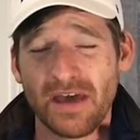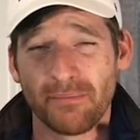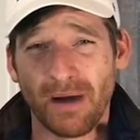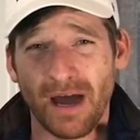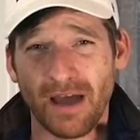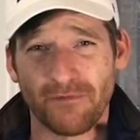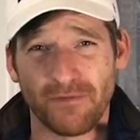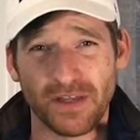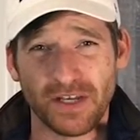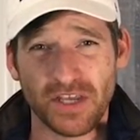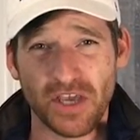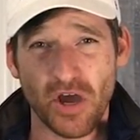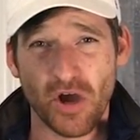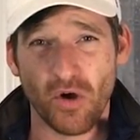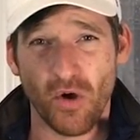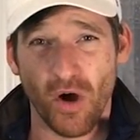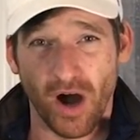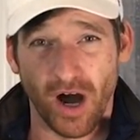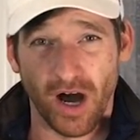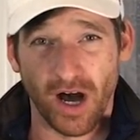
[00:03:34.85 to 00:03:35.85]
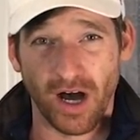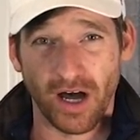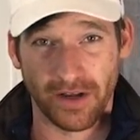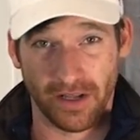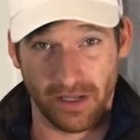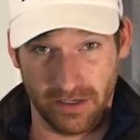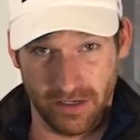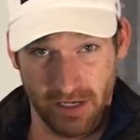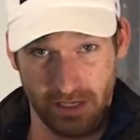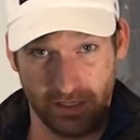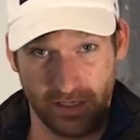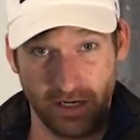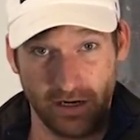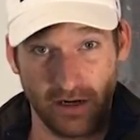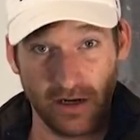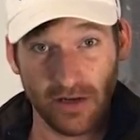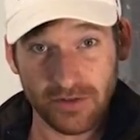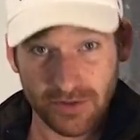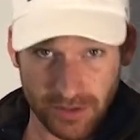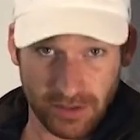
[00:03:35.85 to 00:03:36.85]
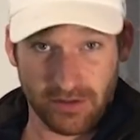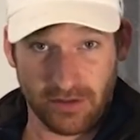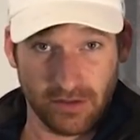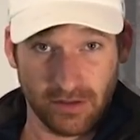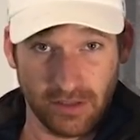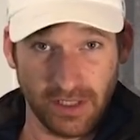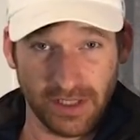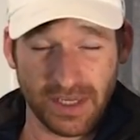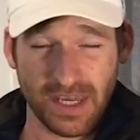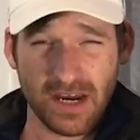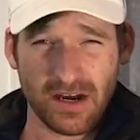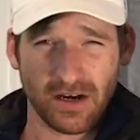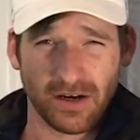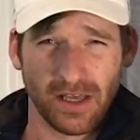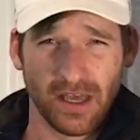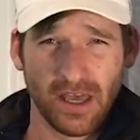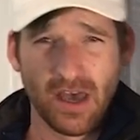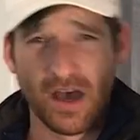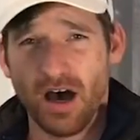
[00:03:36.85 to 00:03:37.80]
my video on Nick Kyrgios, click here.